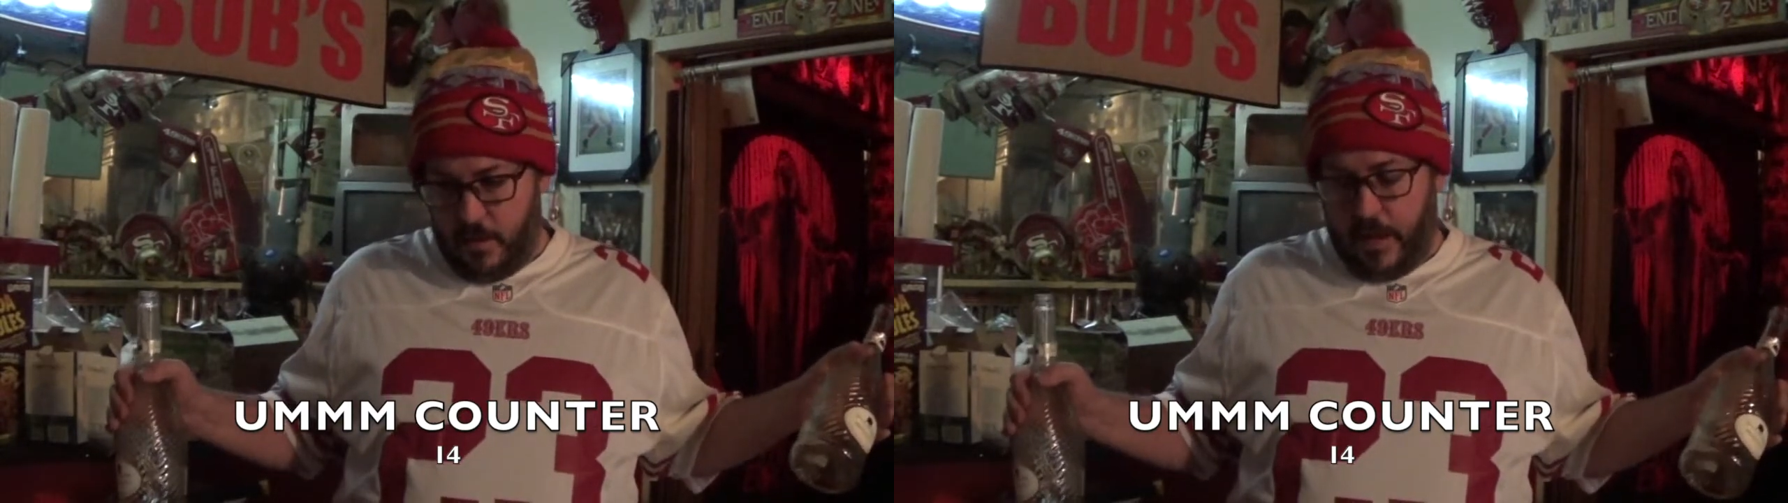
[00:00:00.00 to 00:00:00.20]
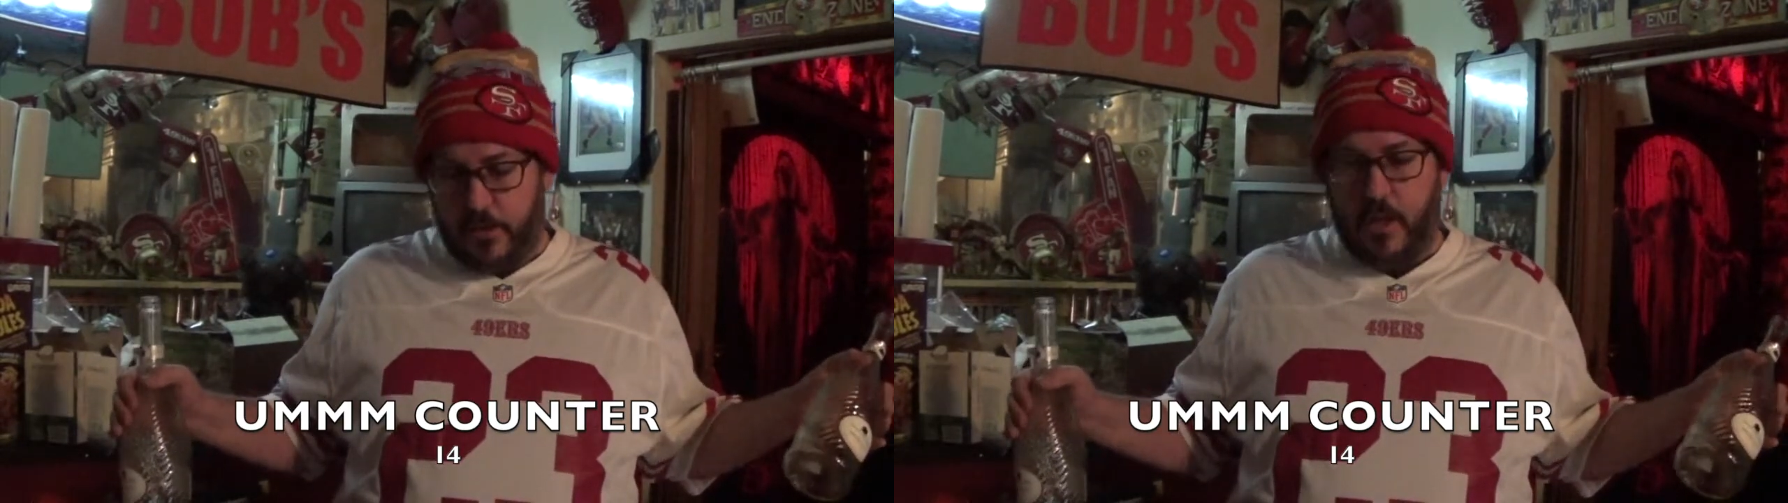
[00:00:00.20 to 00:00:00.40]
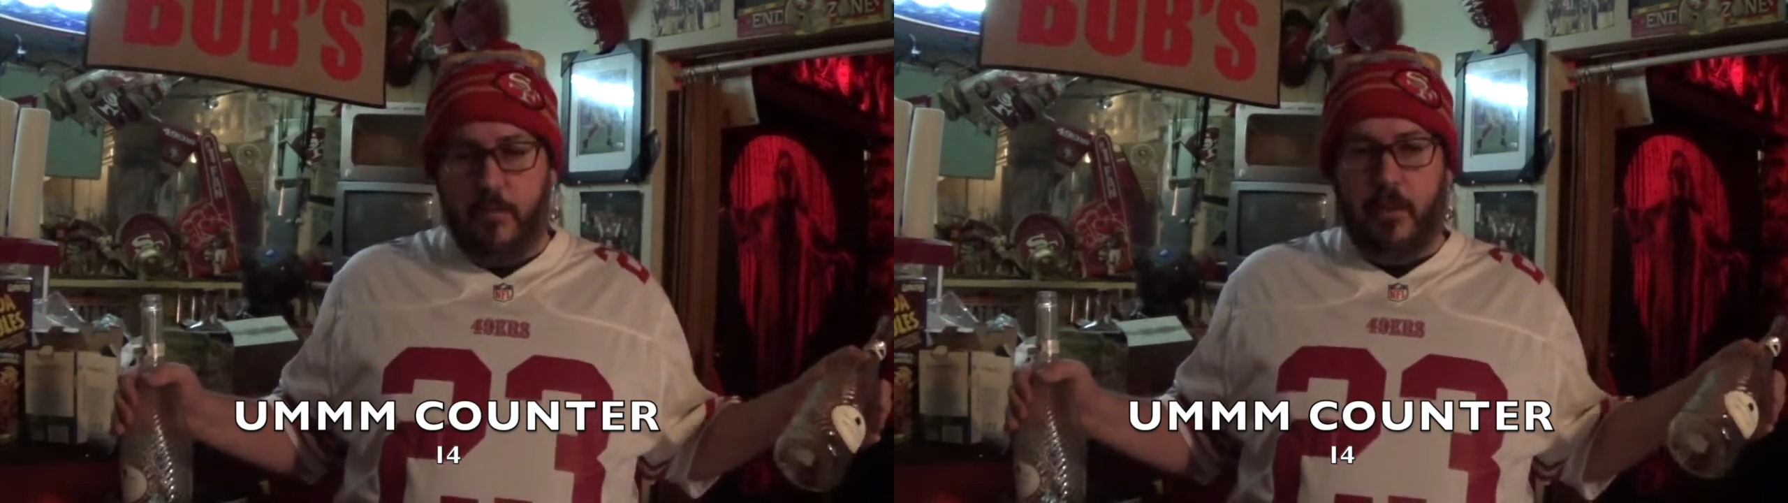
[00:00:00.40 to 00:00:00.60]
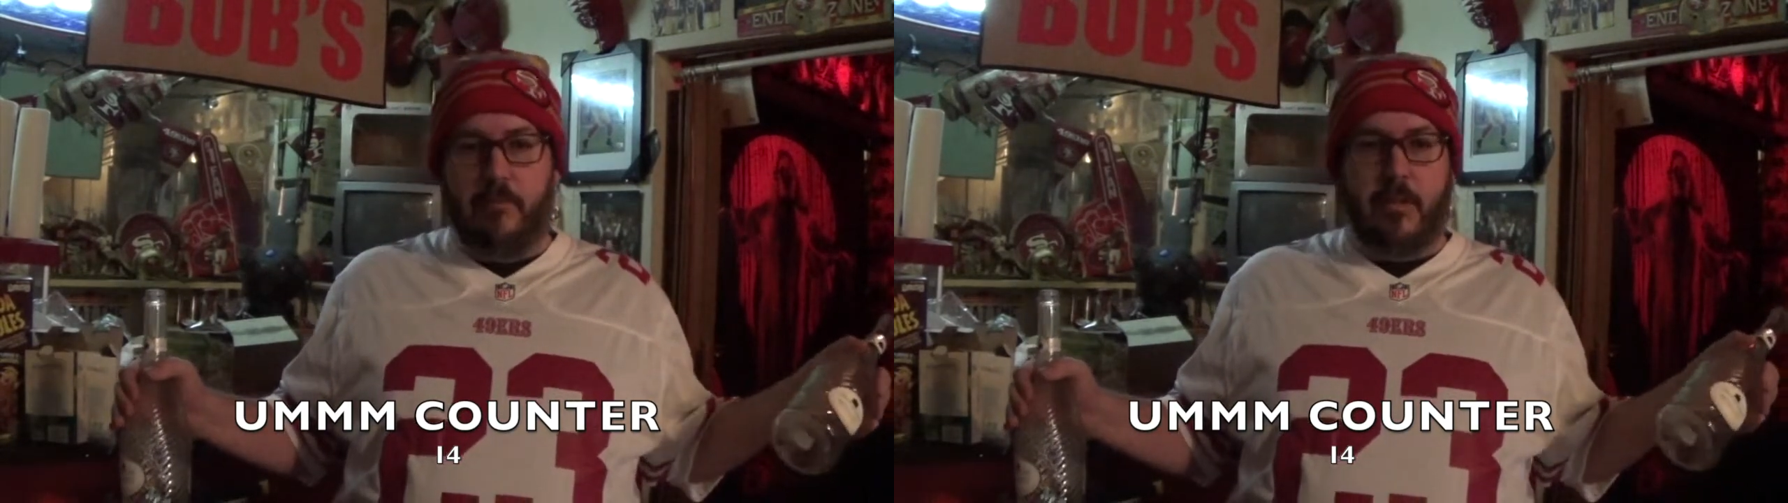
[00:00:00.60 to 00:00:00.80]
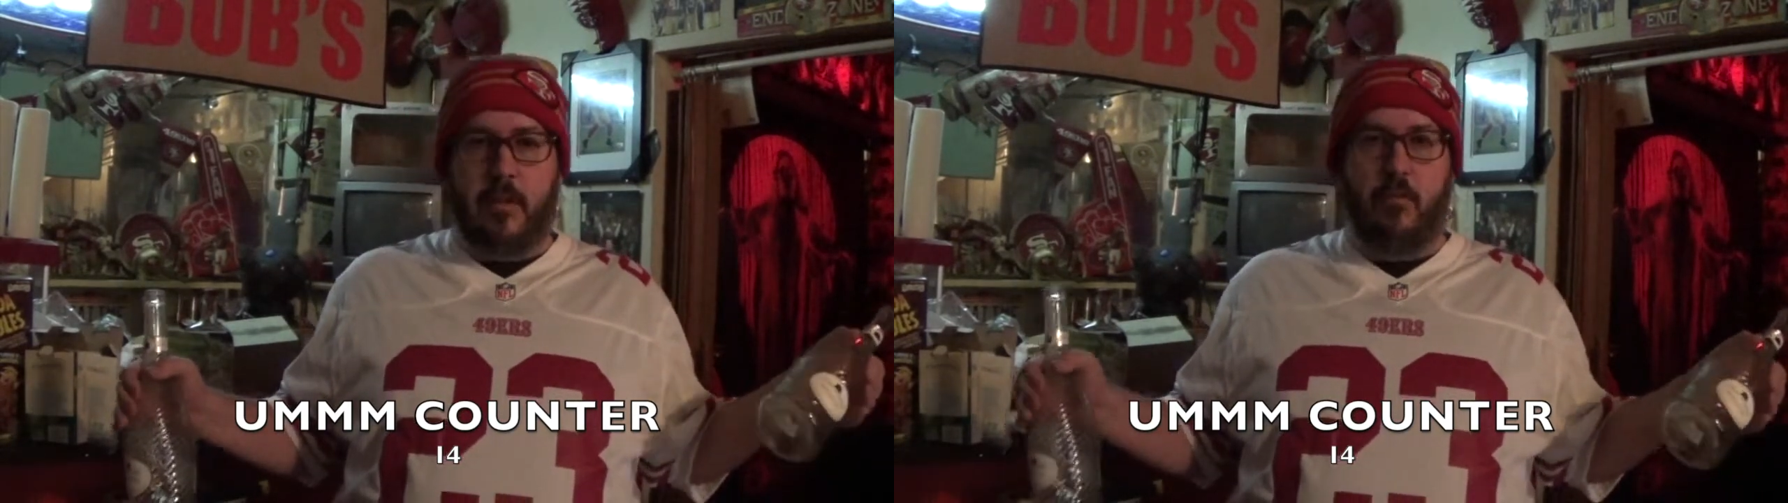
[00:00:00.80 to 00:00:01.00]
actually I
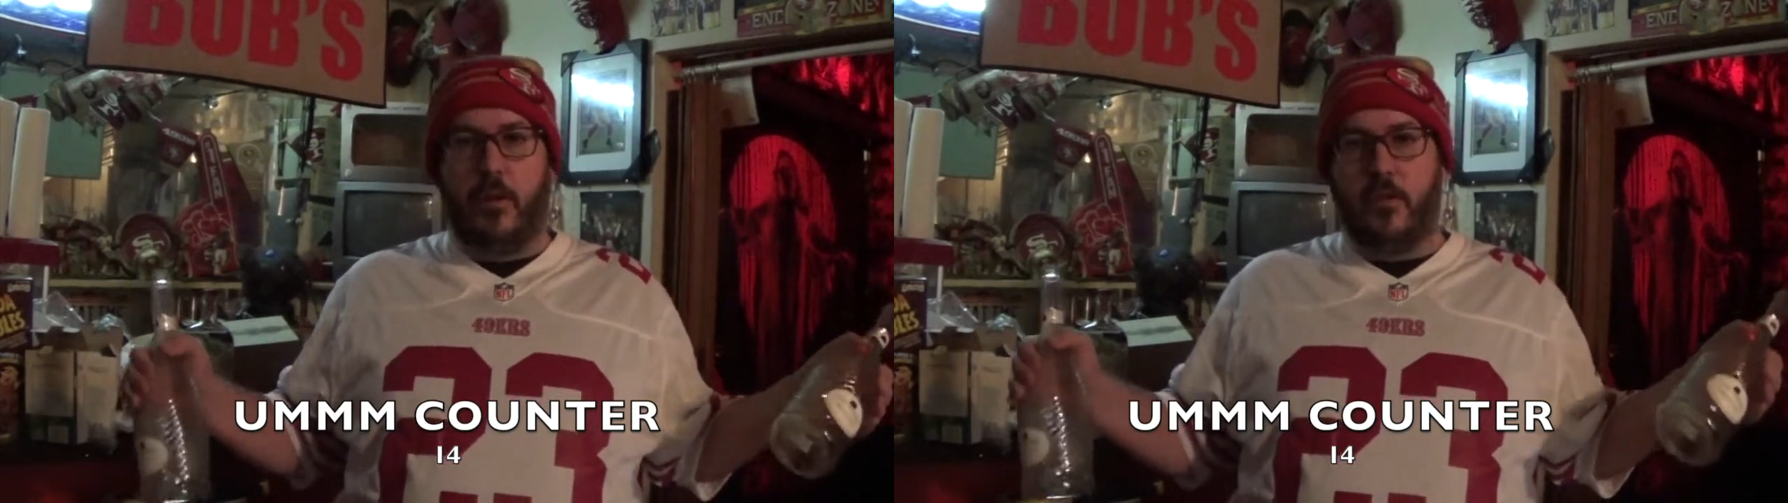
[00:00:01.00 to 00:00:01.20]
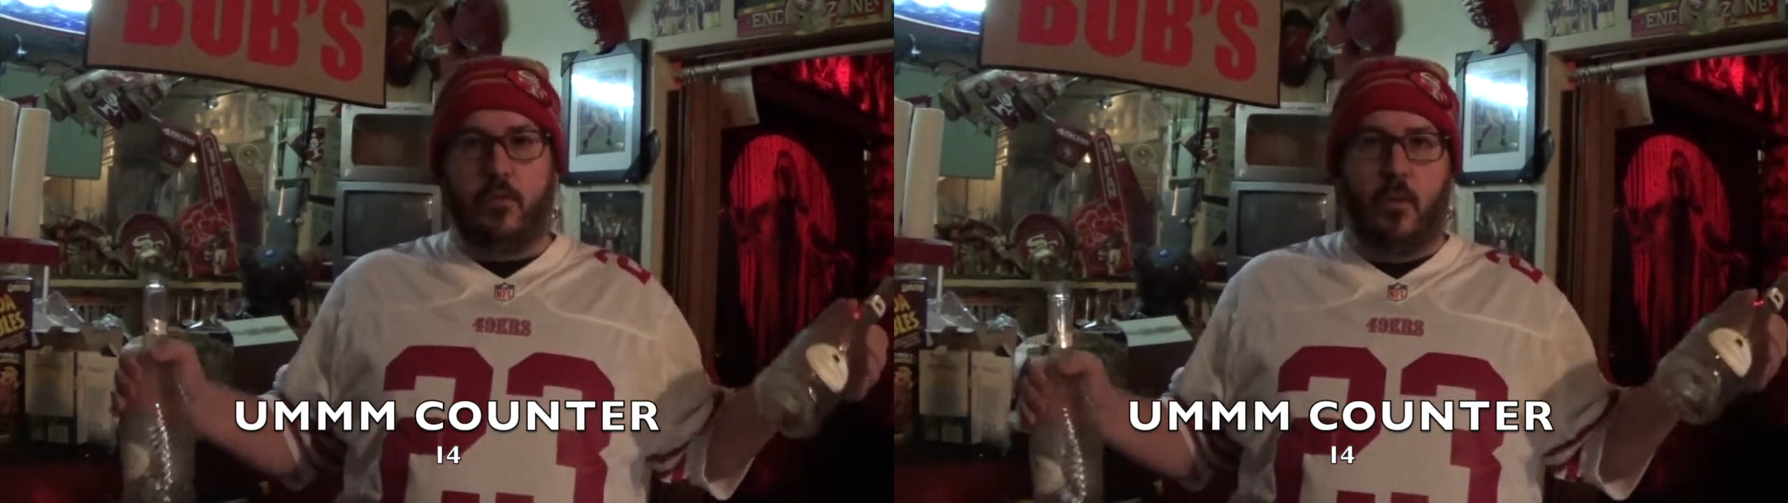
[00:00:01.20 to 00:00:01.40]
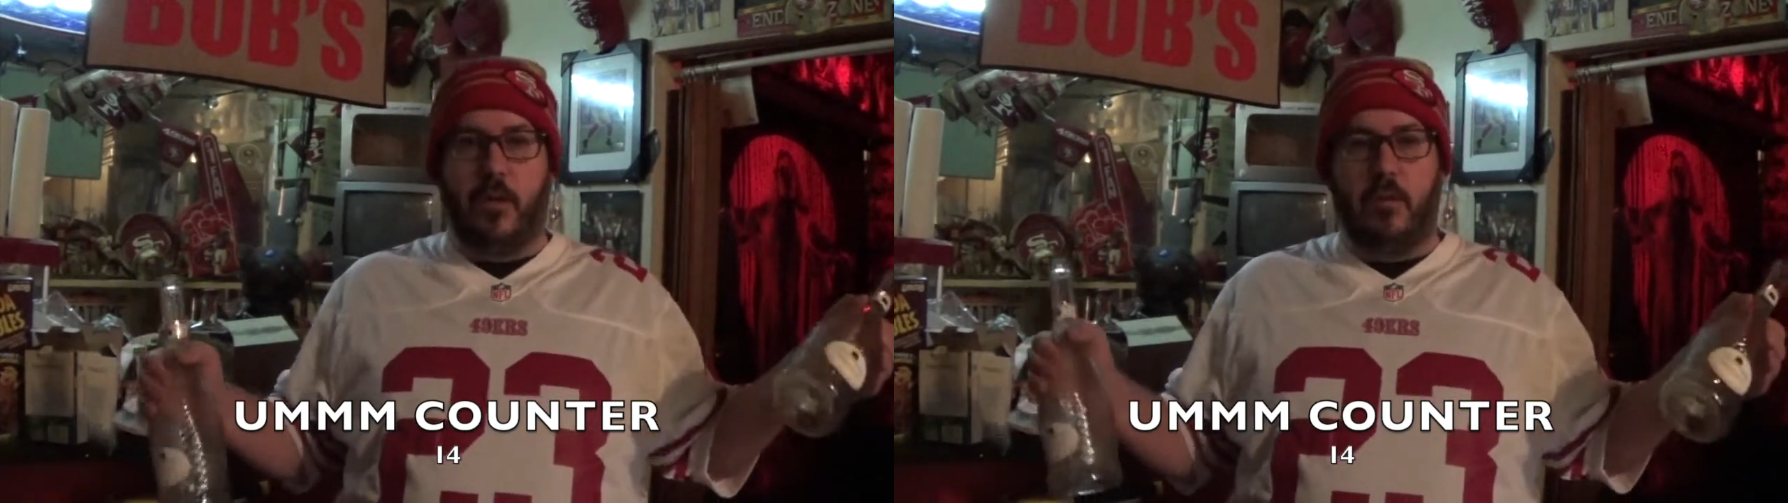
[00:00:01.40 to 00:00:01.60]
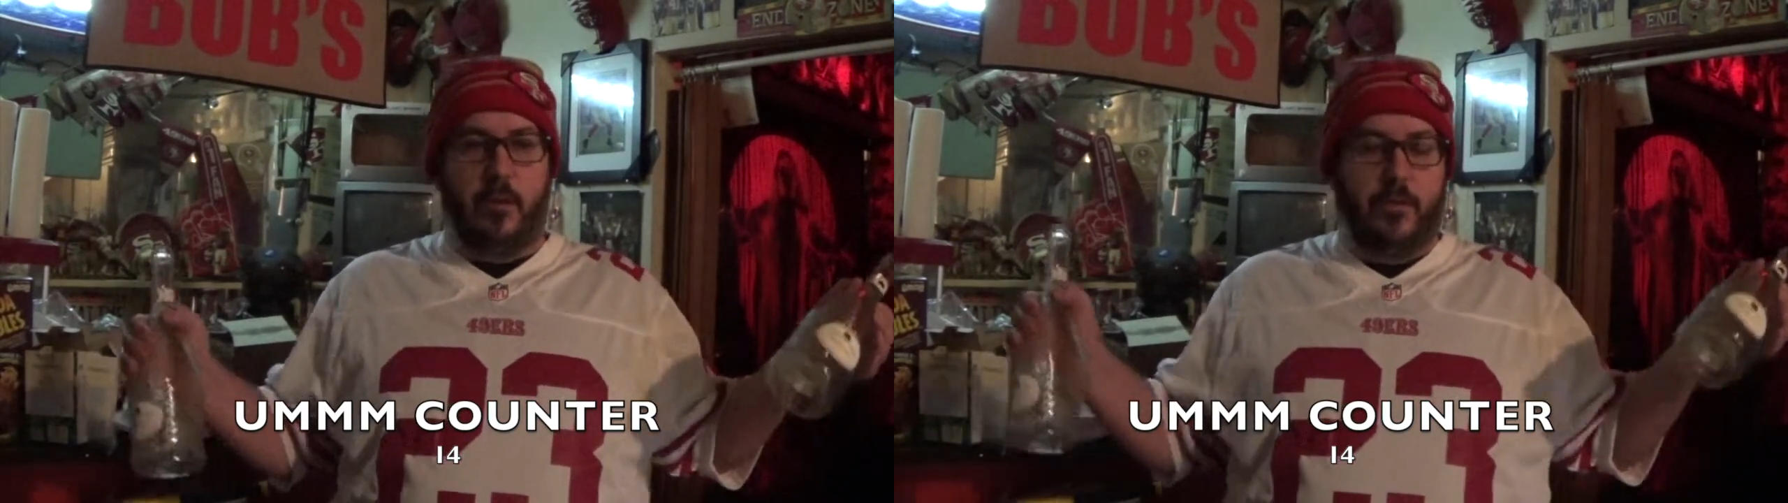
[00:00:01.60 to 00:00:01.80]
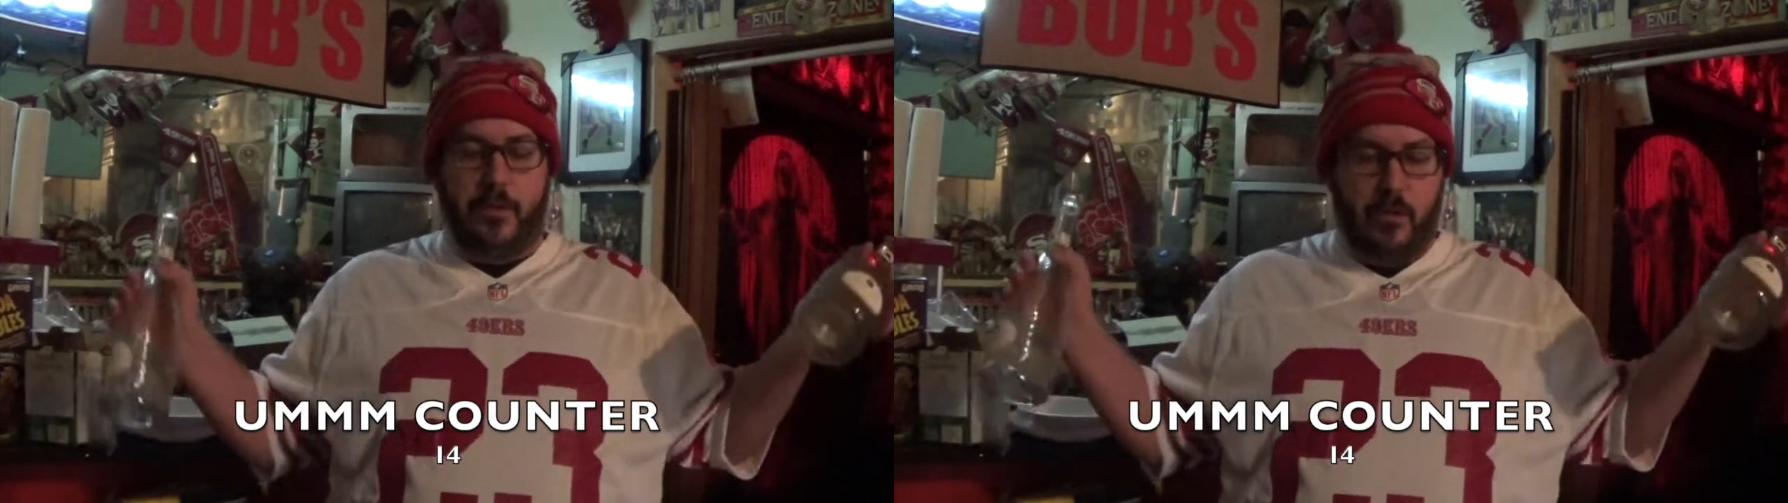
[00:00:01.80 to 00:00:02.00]
believe it's like $120,